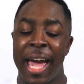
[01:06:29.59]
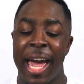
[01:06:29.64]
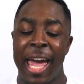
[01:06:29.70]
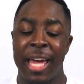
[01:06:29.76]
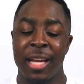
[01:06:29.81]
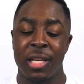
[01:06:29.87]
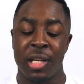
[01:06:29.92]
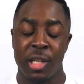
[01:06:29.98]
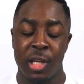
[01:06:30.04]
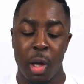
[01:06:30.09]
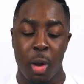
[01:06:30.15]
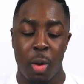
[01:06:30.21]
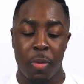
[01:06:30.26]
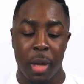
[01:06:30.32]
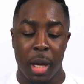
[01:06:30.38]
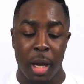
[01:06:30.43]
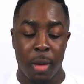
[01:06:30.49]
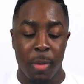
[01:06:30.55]
and
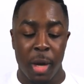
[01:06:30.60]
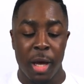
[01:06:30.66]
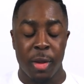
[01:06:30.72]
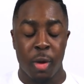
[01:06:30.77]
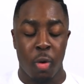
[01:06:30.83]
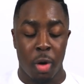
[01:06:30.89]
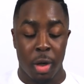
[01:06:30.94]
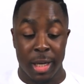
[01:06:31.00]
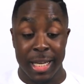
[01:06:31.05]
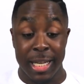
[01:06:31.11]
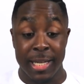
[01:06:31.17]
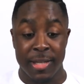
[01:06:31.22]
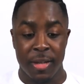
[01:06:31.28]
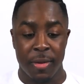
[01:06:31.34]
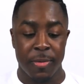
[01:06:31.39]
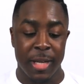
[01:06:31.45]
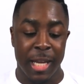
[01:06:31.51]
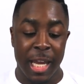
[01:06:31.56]
so um, other
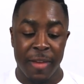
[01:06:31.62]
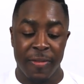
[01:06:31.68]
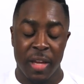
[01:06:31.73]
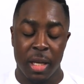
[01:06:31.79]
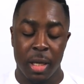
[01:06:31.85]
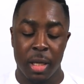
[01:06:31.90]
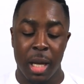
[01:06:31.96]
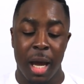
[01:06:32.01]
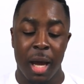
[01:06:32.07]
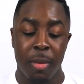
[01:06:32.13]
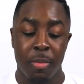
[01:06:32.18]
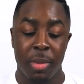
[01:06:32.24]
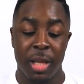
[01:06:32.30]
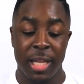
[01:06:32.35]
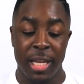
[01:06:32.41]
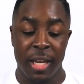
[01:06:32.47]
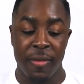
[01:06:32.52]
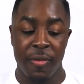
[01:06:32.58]
organisms, even
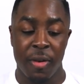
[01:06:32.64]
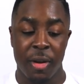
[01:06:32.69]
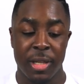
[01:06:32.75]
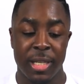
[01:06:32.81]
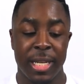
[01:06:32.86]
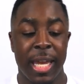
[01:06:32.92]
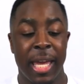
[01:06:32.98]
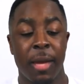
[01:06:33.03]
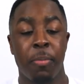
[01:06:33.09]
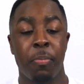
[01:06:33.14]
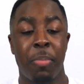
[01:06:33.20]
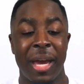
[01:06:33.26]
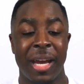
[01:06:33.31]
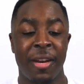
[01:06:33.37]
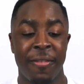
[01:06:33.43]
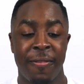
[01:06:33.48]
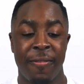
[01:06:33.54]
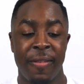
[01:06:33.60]
non-believers, can
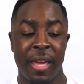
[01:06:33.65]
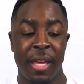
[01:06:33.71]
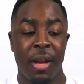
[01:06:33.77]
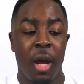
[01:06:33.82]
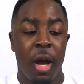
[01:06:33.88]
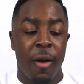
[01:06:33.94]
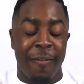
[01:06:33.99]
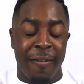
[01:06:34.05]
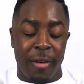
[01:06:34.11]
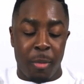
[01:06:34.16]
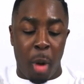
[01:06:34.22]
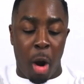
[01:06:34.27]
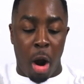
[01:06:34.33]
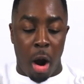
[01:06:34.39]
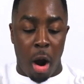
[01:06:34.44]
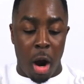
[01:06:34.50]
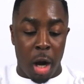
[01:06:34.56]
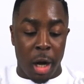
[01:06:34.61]
benefit from
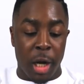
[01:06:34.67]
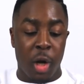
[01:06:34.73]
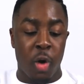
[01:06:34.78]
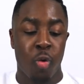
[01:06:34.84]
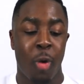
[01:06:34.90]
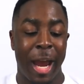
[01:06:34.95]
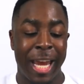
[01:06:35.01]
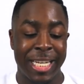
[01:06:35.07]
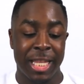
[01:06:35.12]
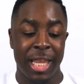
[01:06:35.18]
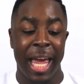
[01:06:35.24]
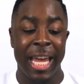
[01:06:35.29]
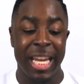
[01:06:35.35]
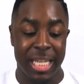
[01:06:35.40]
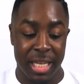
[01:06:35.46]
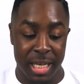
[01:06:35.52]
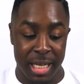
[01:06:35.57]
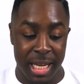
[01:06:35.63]
our
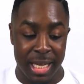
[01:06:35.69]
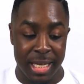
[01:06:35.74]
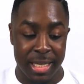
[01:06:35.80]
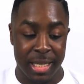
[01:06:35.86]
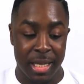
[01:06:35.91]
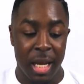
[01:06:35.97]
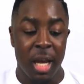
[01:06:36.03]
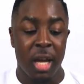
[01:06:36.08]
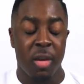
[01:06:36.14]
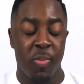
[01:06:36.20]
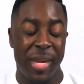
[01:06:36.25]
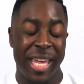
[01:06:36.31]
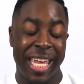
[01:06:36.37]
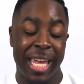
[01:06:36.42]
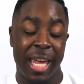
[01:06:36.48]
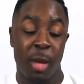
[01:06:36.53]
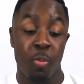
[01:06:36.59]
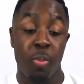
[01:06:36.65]
Christ-likeness
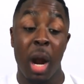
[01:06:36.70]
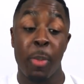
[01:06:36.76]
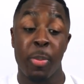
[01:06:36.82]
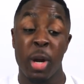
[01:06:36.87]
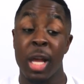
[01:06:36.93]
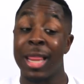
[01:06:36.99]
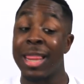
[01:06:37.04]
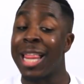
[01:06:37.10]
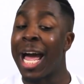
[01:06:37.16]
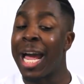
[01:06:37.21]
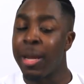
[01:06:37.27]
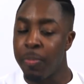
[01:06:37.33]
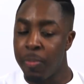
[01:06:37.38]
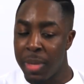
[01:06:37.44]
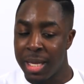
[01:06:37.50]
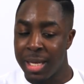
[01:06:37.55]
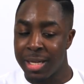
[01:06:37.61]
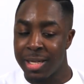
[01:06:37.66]
being in proper
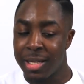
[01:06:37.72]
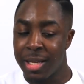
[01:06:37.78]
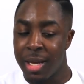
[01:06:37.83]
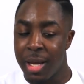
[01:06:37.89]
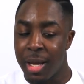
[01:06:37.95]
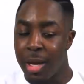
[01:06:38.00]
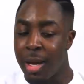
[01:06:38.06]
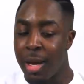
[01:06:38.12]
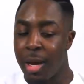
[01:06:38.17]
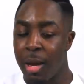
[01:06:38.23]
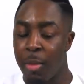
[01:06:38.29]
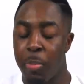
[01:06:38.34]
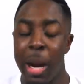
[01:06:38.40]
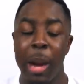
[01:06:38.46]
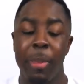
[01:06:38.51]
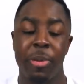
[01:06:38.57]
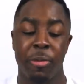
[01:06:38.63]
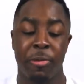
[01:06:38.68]
alignment, um,
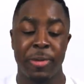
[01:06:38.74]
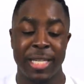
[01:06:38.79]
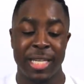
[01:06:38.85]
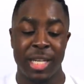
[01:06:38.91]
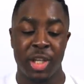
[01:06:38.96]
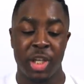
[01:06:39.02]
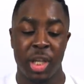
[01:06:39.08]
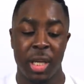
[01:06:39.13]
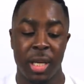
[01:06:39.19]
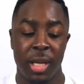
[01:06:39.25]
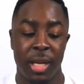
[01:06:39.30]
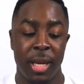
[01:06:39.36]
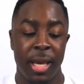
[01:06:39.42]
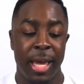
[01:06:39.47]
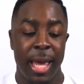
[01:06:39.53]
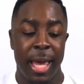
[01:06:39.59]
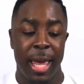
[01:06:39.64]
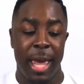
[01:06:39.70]
proper position,
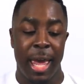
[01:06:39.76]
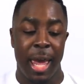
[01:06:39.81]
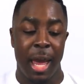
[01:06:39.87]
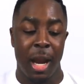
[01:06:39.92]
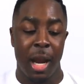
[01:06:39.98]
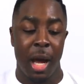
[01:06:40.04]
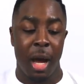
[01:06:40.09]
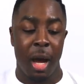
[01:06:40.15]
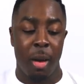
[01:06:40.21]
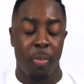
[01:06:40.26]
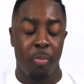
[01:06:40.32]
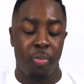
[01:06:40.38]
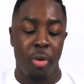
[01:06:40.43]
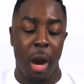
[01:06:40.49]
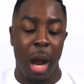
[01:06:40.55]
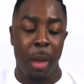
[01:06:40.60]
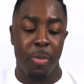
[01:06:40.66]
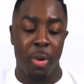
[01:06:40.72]
and um,
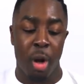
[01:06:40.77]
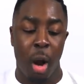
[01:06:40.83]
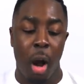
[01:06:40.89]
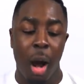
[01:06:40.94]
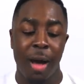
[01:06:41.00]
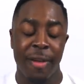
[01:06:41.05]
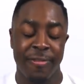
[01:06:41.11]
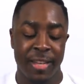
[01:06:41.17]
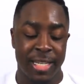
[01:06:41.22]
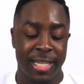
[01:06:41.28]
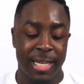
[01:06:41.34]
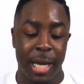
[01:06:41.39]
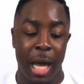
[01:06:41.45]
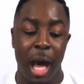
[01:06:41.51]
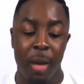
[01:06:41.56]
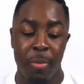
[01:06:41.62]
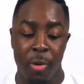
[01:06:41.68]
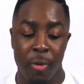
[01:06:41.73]
proper office and
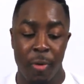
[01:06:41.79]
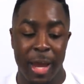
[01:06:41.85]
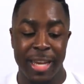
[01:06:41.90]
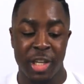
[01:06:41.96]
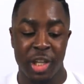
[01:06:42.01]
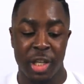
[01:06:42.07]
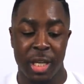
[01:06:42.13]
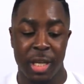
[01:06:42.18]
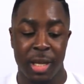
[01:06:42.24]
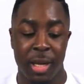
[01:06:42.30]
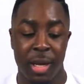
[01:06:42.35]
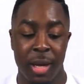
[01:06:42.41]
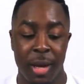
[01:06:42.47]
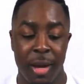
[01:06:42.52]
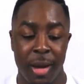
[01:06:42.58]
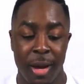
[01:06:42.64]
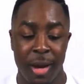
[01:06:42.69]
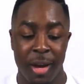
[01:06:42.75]
operation.
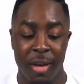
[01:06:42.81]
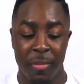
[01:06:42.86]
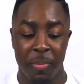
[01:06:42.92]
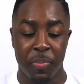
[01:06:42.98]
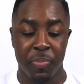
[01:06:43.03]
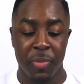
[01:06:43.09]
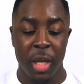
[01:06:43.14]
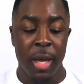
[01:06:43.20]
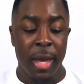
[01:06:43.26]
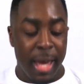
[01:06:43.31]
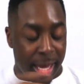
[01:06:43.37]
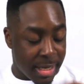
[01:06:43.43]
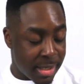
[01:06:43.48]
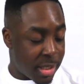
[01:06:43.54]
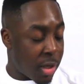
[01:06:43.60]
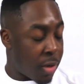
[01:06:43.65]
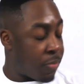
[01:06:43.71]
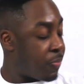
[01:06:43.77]
and
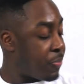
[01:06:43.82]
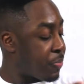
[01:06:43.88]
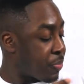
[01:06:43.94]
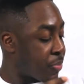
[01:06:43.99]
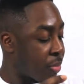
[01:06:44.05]
so